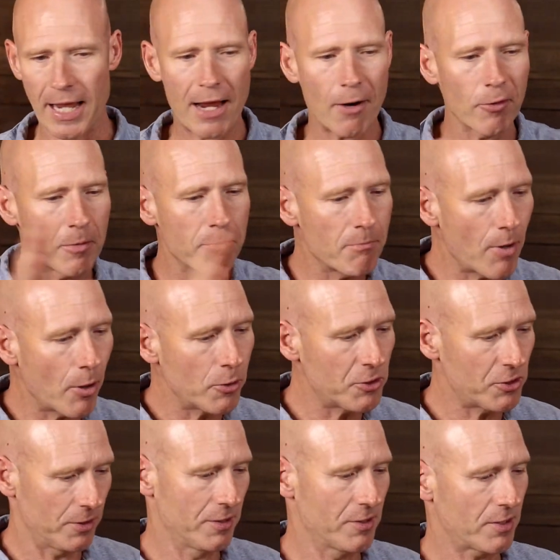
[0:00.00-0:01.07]
our
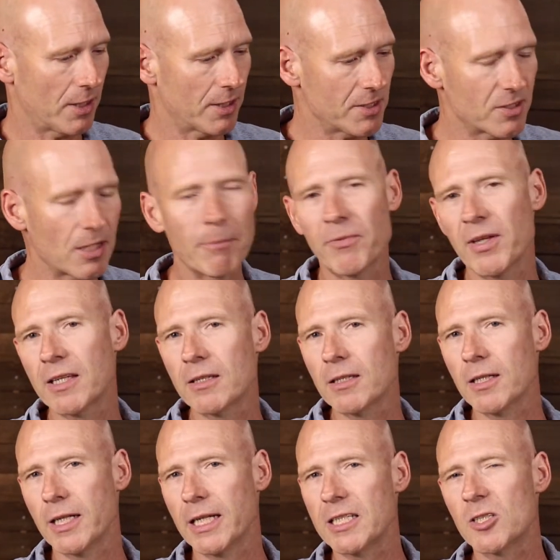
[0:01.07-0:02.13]
emotions are something
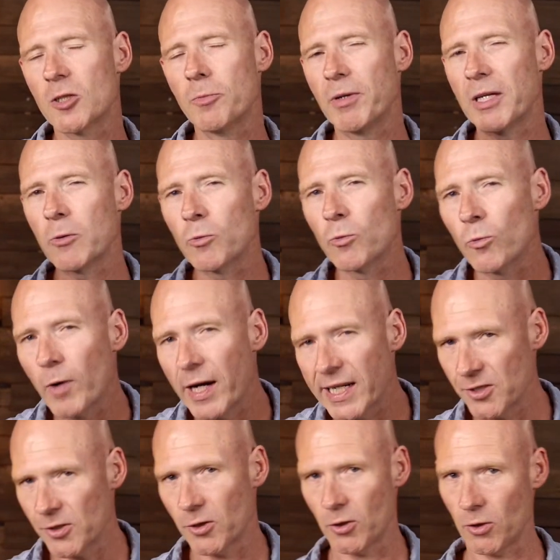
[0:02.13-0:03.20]
that need to be
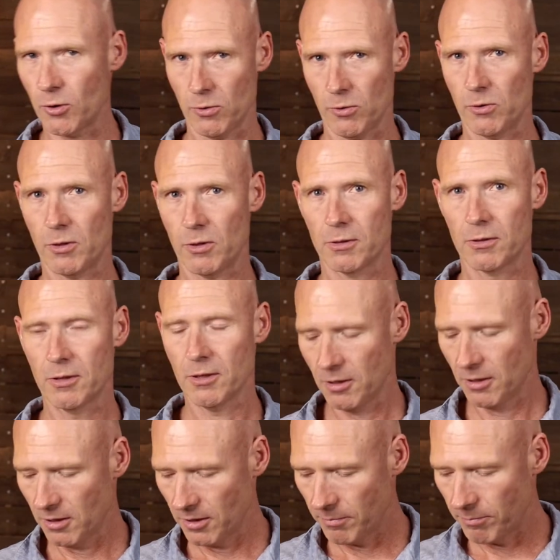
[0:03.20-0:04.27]
rescued
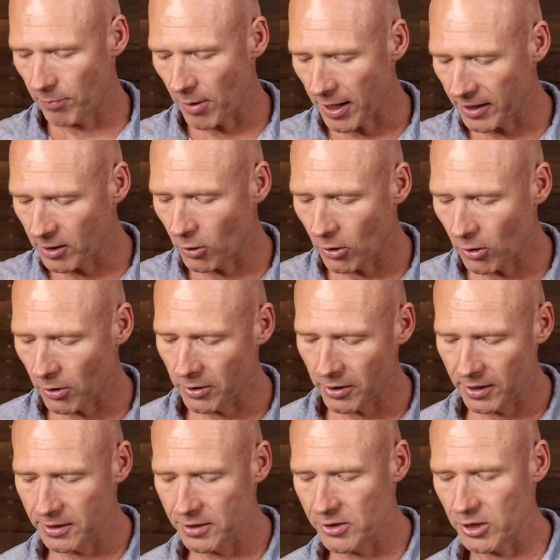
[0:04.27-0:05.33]
by God
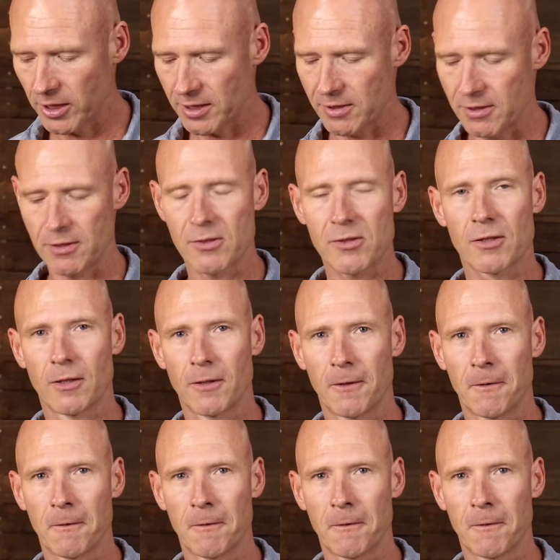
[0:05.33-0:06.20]
and Jesus.